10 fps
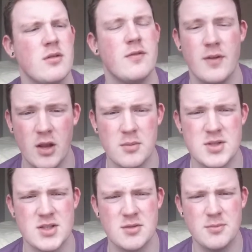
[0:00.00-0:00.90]
fill-up
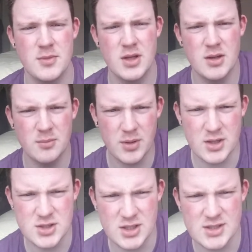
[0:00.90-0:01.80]
system,
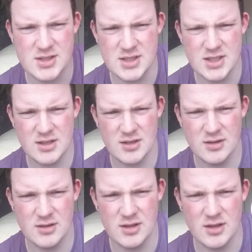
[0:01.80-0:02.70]
but as you can see,
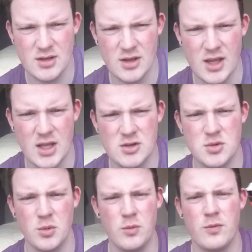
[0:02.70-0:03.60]
the
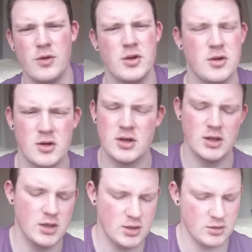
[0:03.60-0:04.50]
entry hole for your
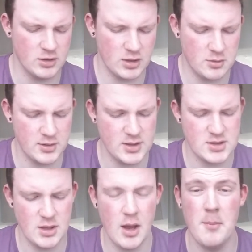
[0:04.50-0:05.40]
liquid
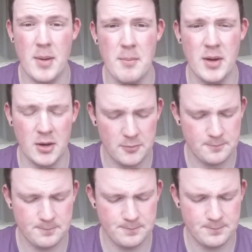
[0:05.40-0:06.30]
is a bit bigger.
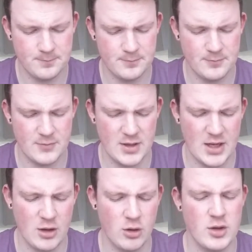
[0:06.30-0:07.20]

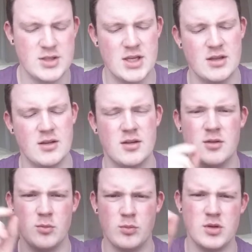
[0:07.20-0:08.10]
And I gotta say,
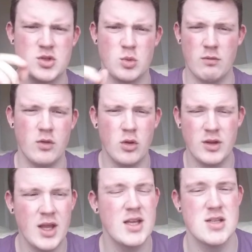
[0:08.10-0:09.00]
the swivel
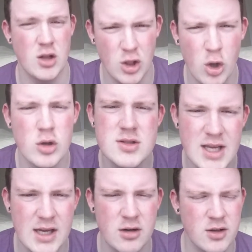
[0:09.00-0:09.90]
on that is a
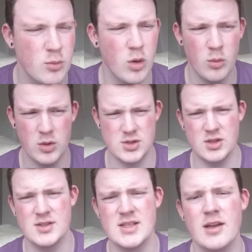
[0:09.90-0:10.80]
lot tighter than what it was
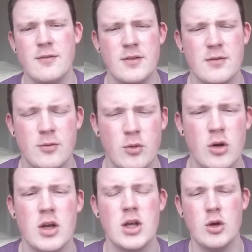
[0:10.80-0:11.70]
in a
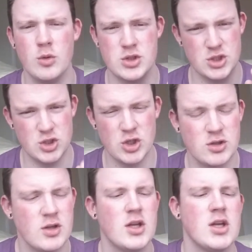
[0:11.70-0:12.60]
TFV4, which is
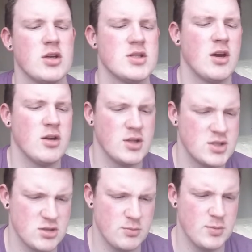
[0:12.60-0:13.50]
good, because I heard
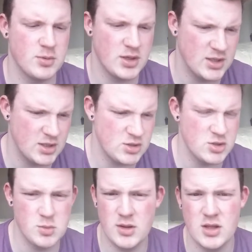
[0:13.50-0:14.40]
that some people had
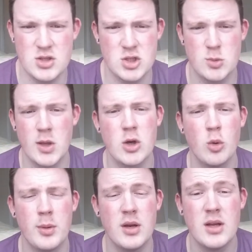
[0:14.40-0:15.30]
issues with it just swinging
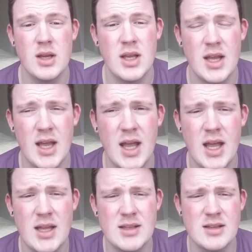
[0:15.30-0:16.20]
open
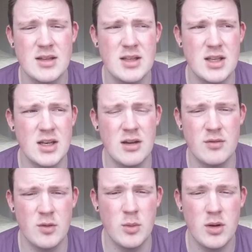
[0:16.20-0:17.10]
and leaking
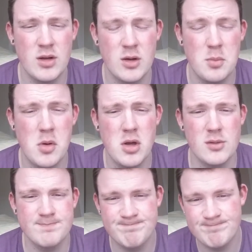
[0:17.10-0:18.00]
everywhere in their
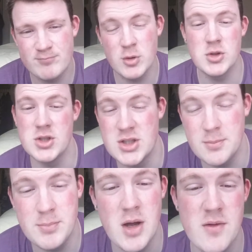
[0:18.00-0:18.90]
pocket, which is
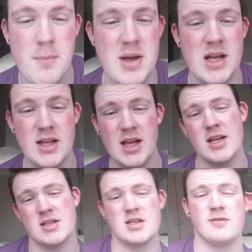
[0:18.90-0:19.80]
a bit of a pain in the
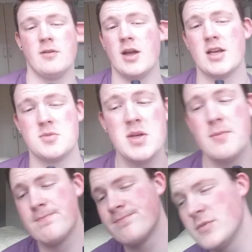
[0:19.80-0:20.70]
ass, if you ask
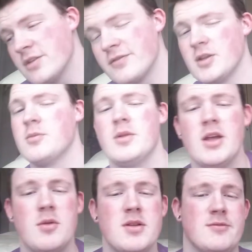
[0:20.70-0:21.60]
me. You fill up with
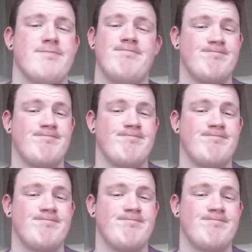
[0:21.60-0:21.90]
liquid